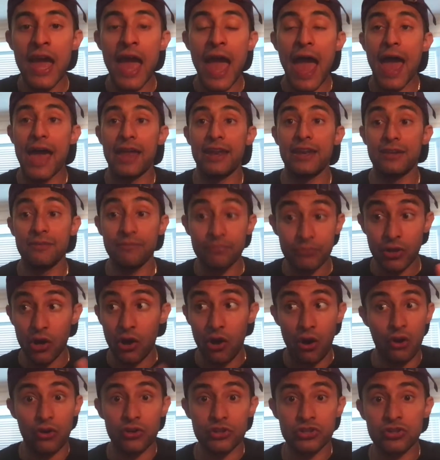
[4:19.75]
And
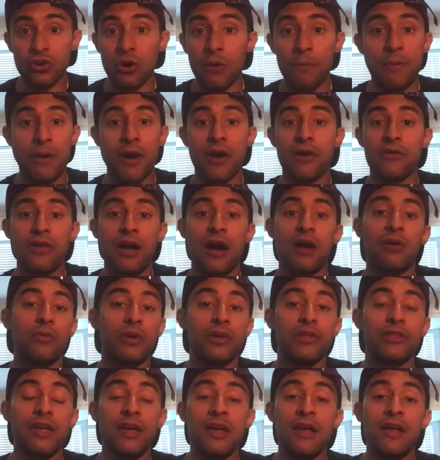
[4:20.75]
also pair that
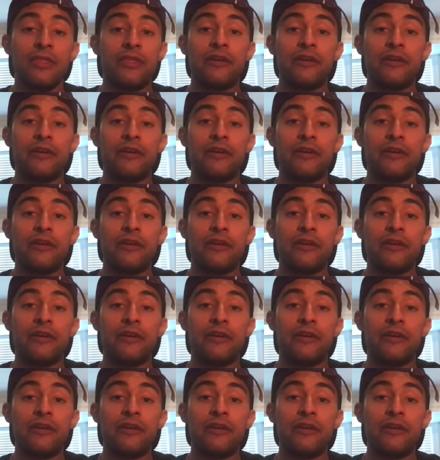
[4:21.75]
with